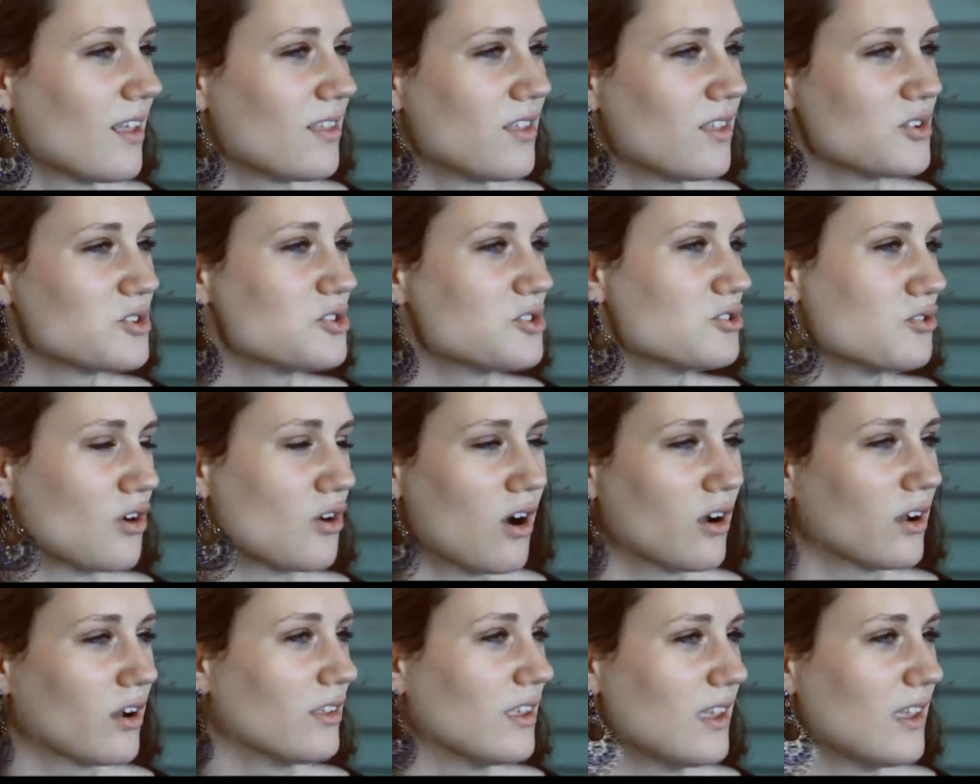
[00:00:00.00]
that they're
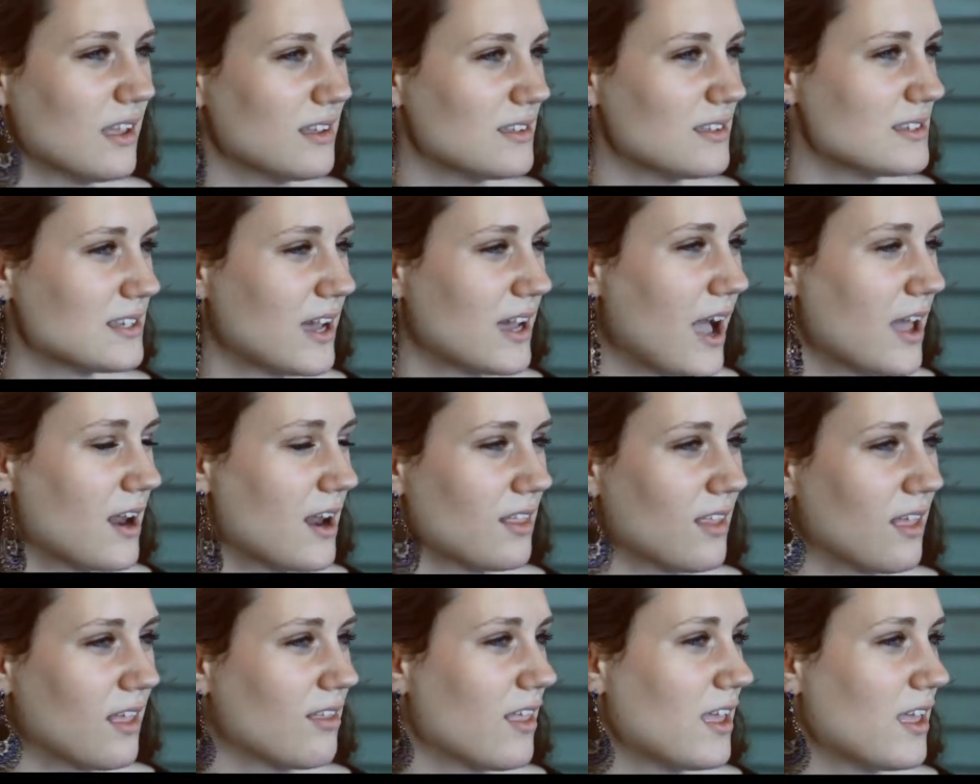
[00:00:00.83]
strong on the inside
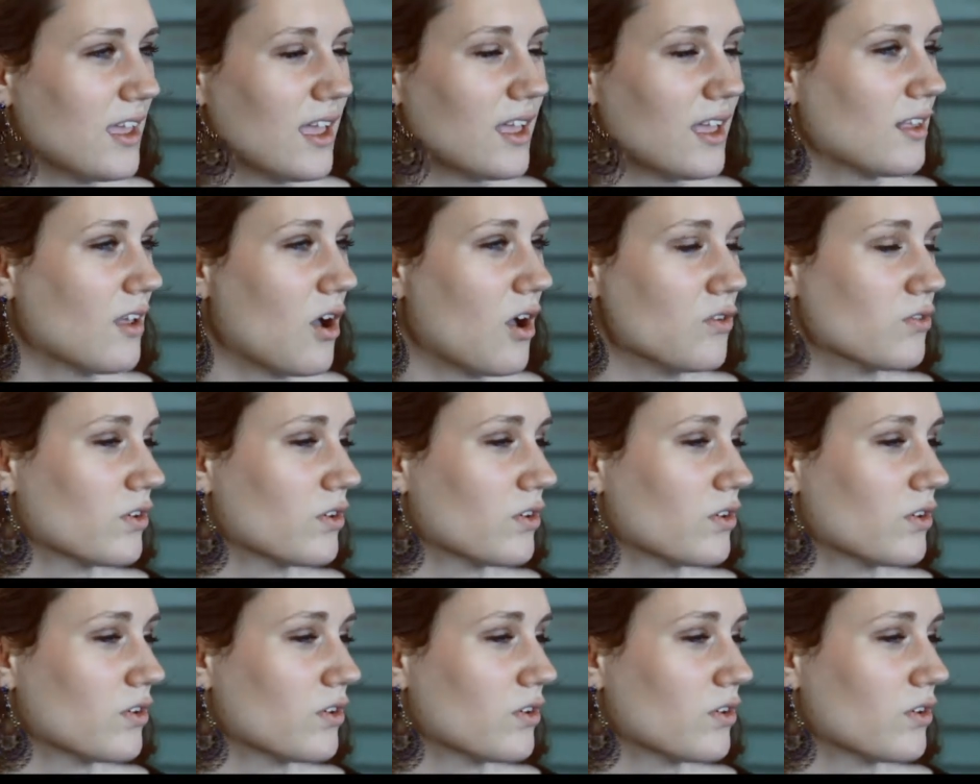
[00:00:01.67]
and that they can